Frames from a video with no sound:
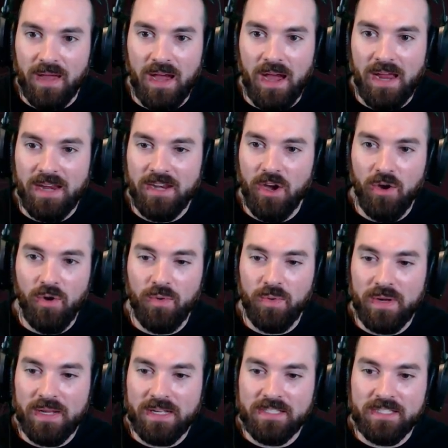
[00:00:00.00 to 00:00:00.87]
I
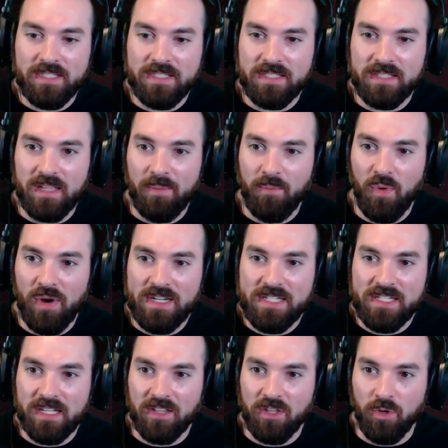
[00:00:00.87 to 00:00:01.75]
know it's I'm
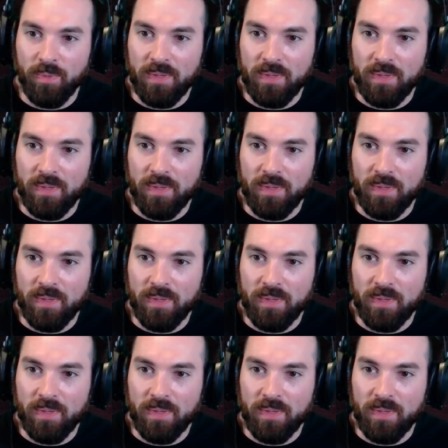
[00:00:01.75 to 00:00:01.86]
wasting a little